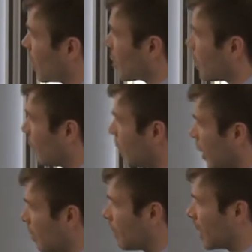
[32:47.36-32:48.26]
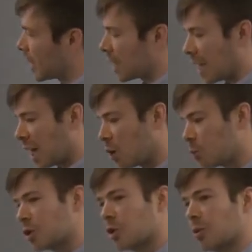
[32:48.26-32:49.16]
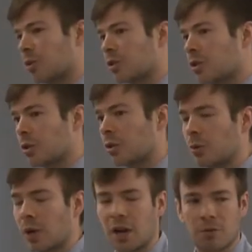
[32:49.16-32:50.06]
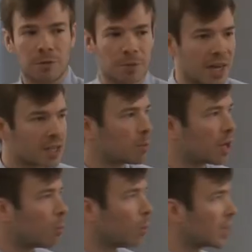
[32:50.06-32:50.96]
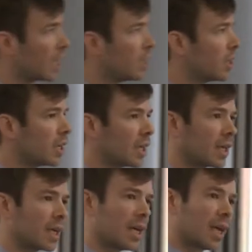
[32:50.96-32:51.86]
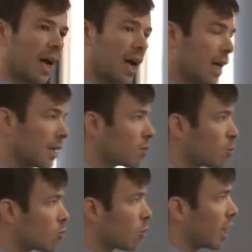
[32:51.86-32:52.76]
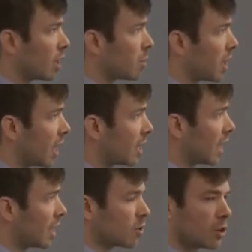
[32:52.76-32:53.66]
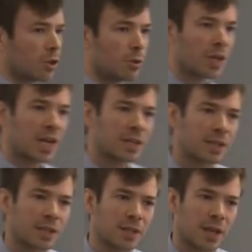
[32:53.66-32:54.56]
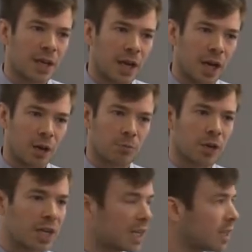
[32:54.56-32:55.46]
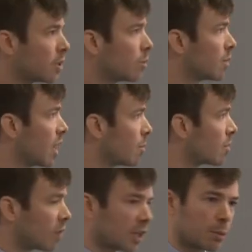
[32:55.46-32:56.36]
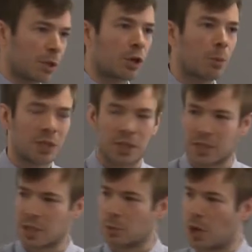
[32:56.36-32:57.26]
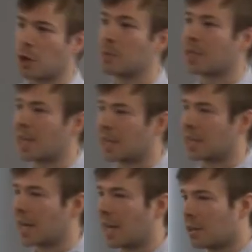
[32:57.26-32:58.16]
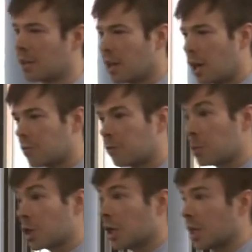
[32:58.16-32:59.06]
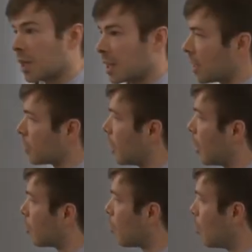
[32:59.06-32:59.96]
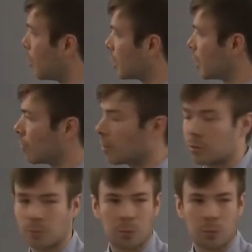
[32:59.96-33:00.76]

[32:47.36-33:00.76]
something that I think helps students to uh, reflect a bit on what they're learning uh, and then to try and apply that to new cases uh, and really to demonstrate some of the competencies we're hoping they're going to gain uh, from learning this uh, core material.